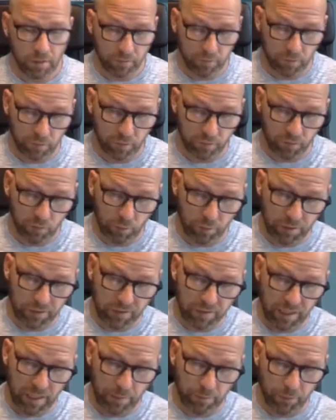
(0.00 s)
So just go ahead
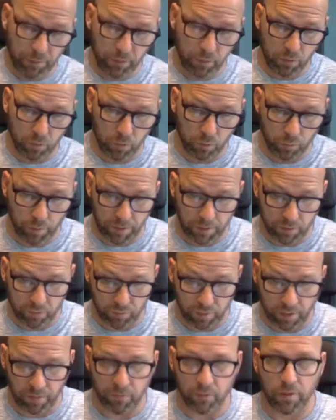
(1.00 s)
and tap on the Cool Running
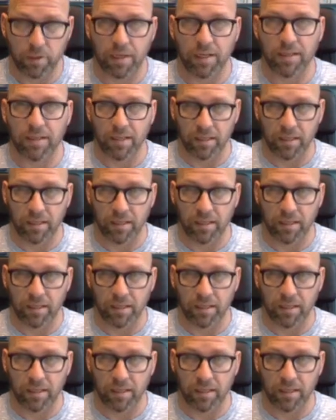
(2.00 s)
driver and